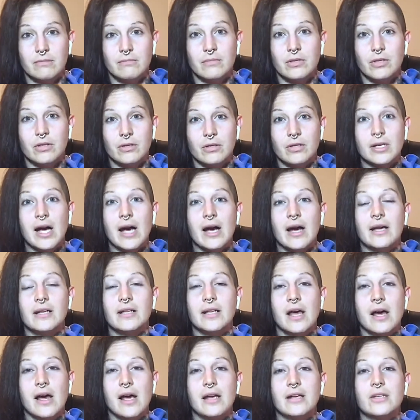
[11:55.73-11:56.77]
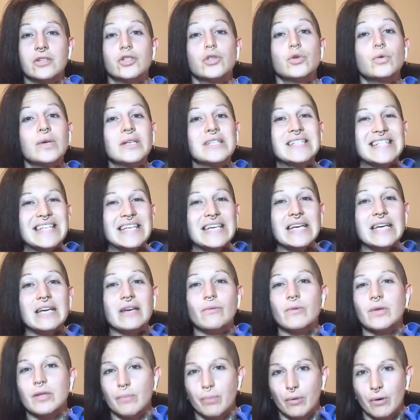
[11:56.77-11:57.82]
guideline to a T
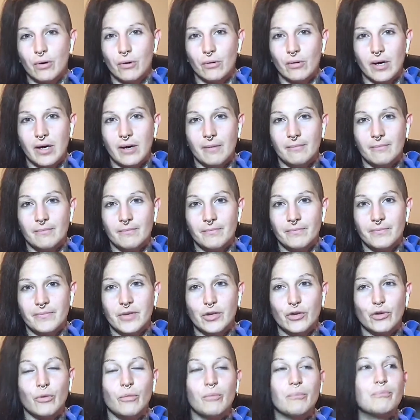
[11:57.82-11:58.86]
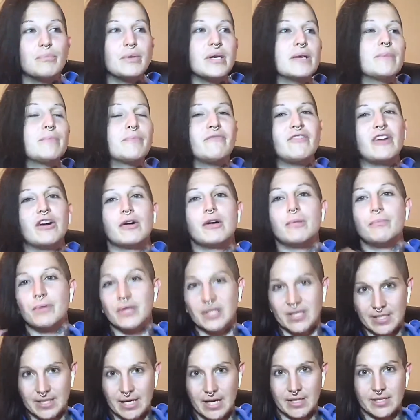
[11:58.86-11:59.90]
with a program. Be very
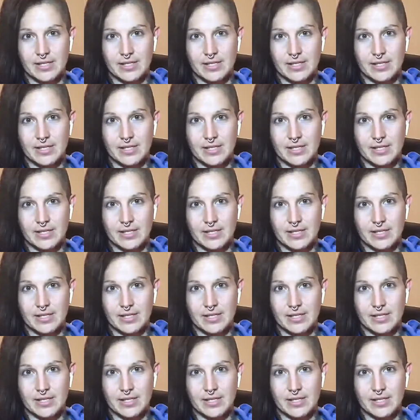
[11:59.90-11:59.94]
precise